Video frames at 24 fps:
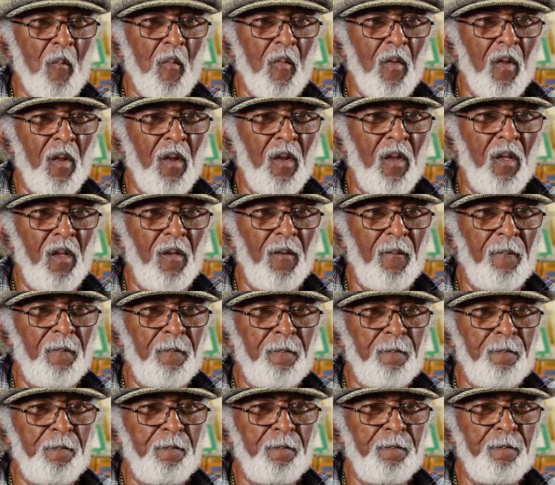Yeah.
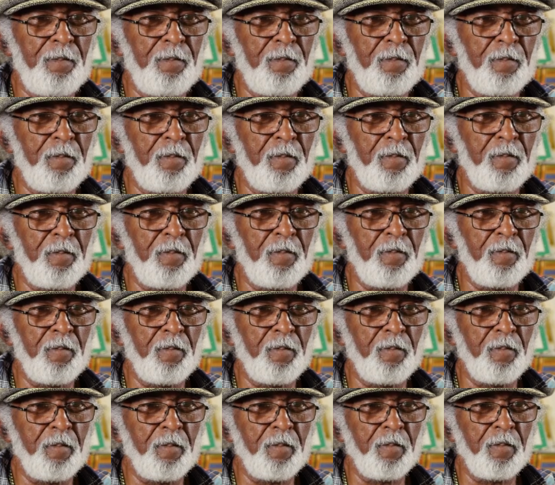But now we do
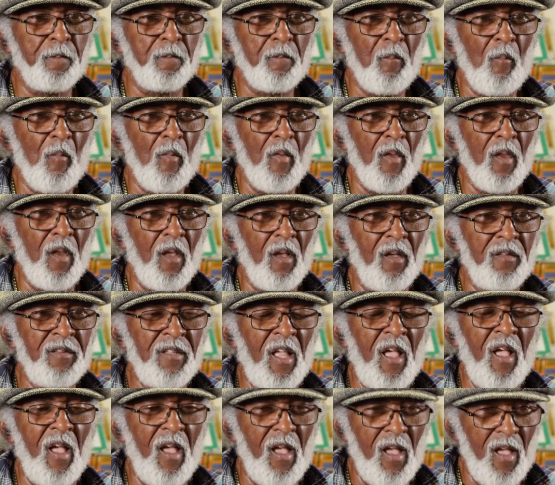have the choice. And it
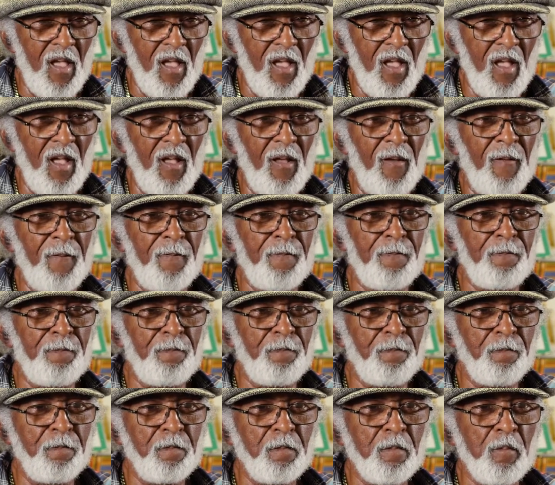seems like we're still
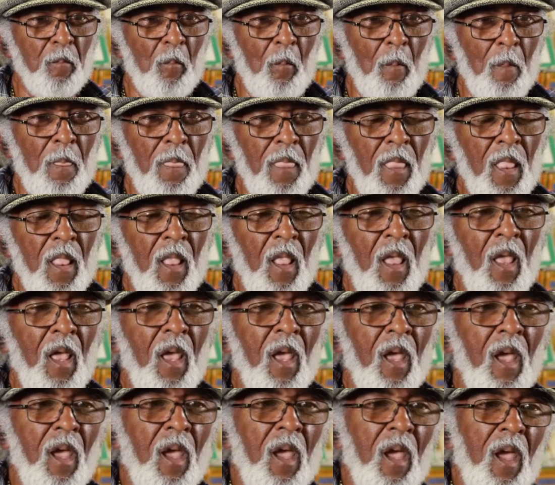living in that state of
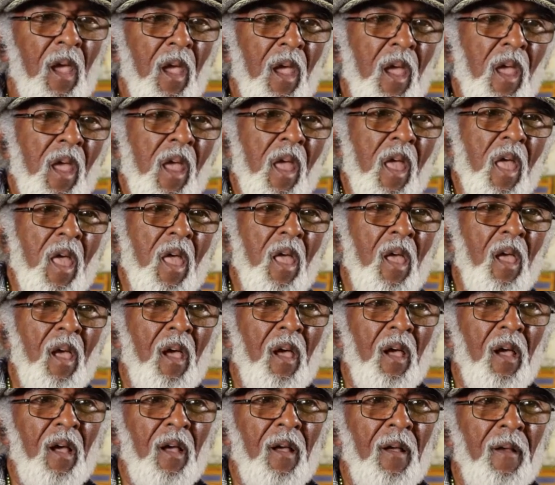mind to where we
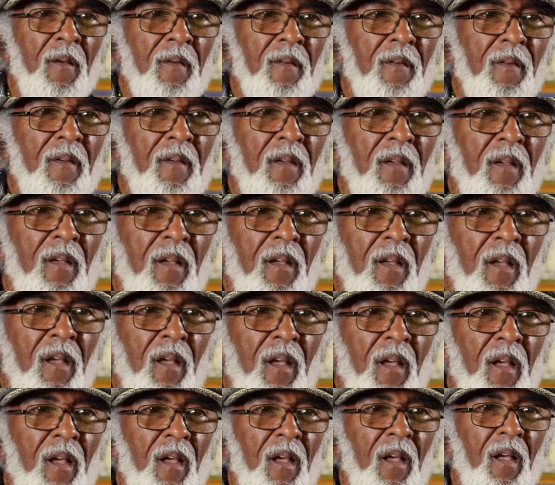don't have the choice.
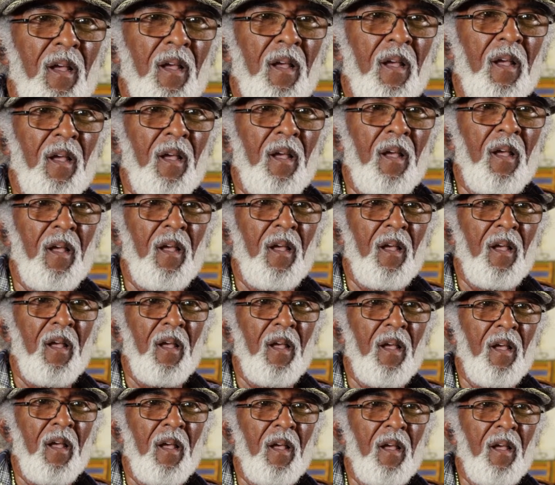And
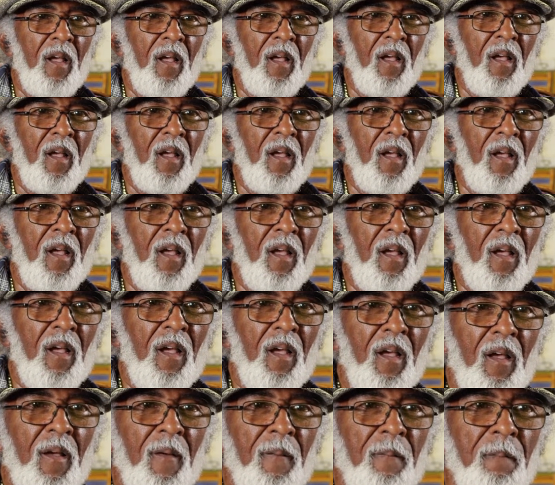in your opinion, how
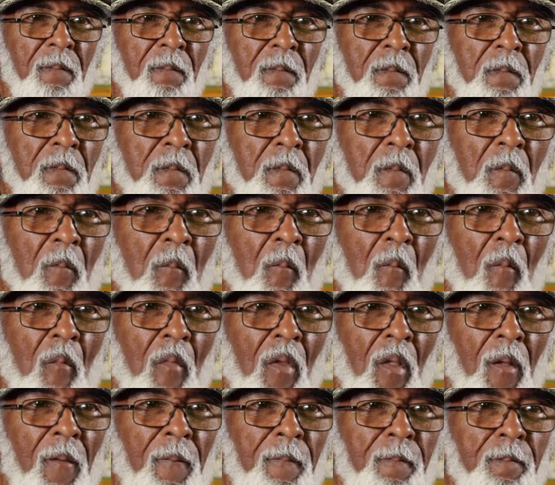can we get out of
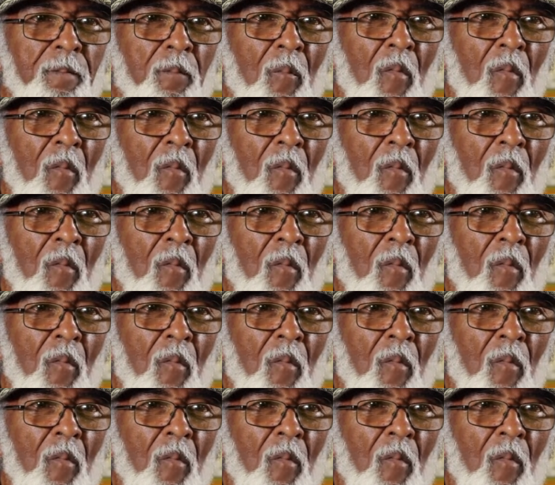that?